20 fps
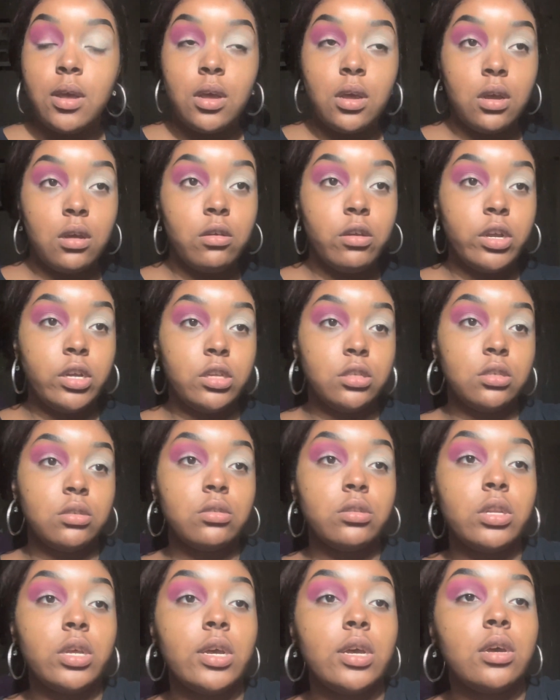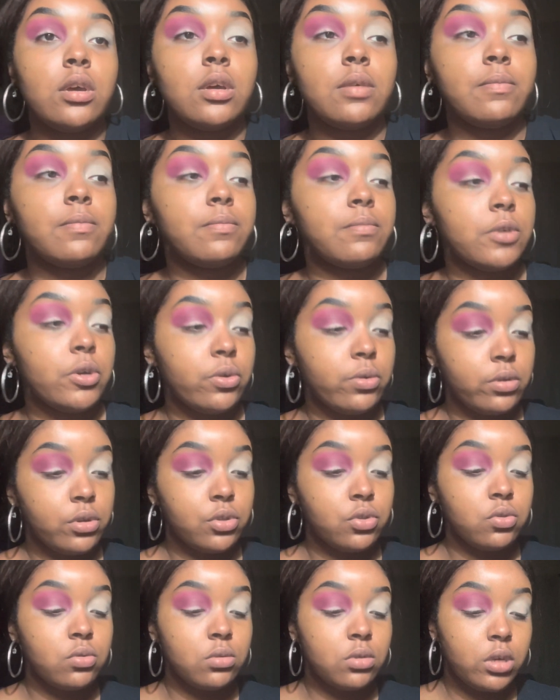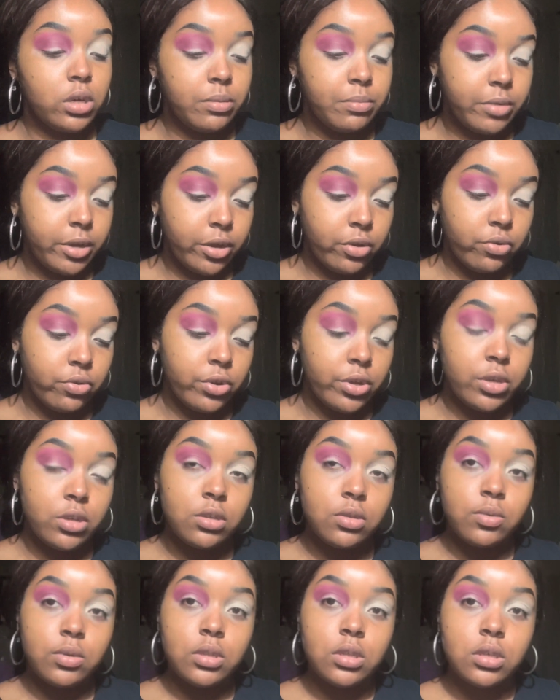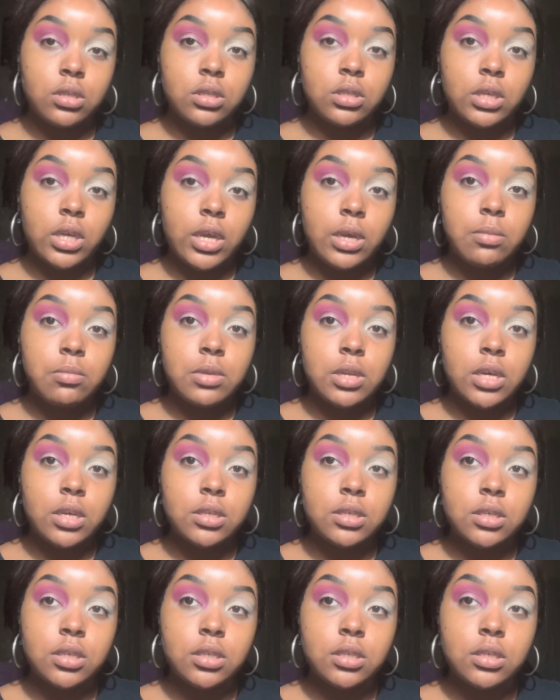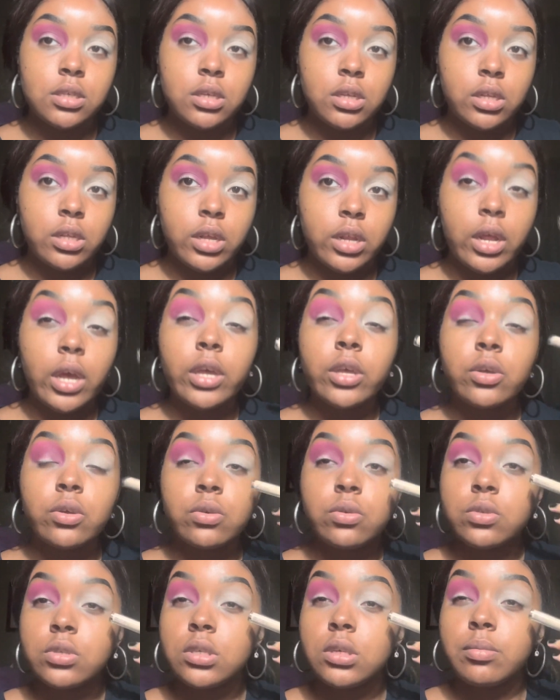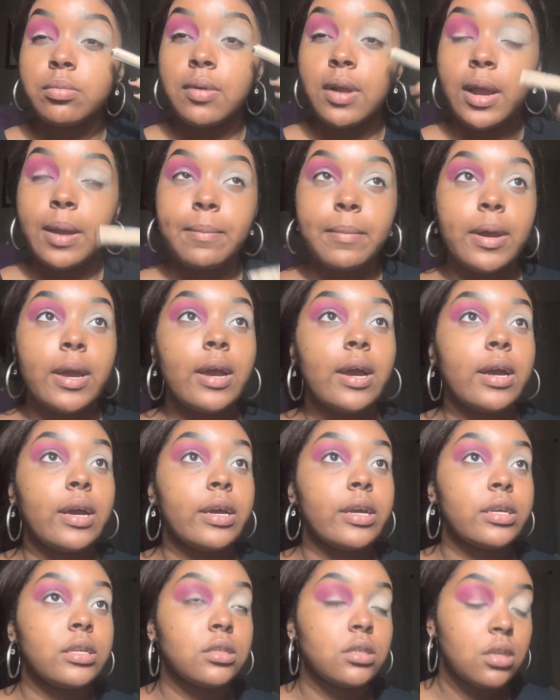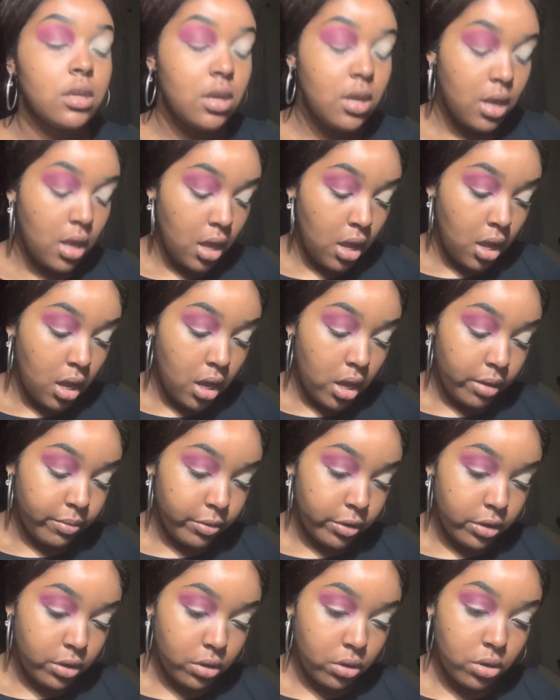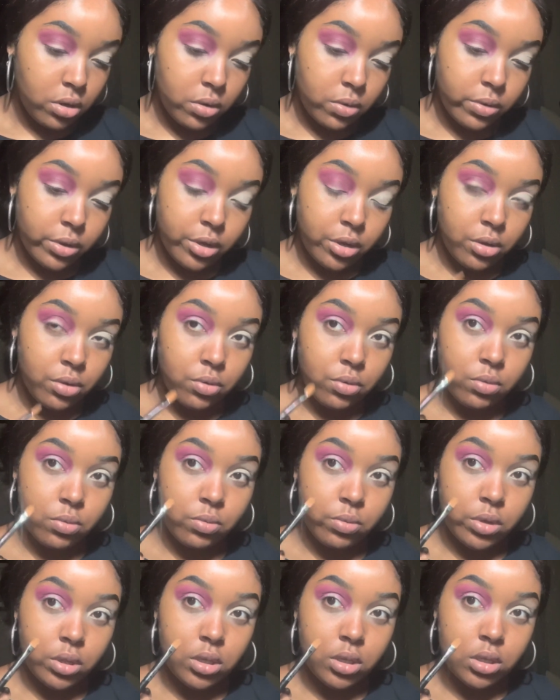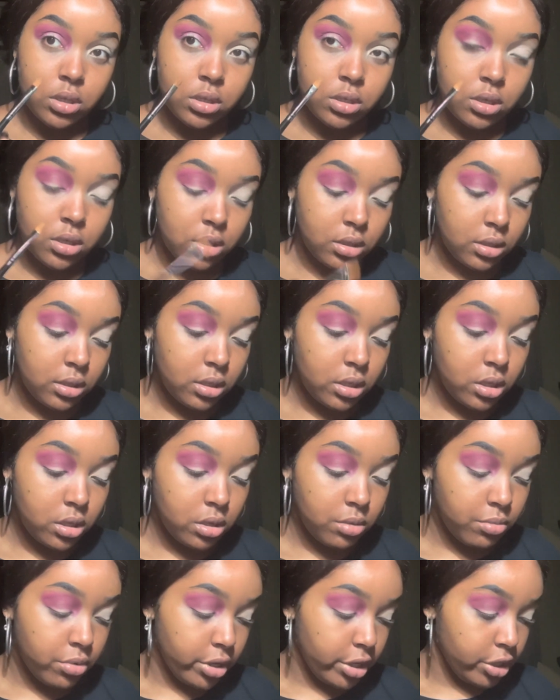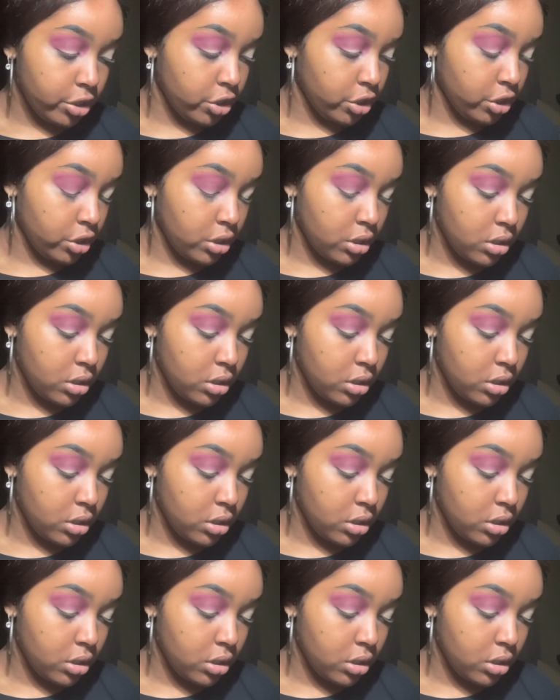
All right, so now I'm going to cut my crease with the same NYX concealer that I used to prime my eyes. I'm gonna go in with this concealer brush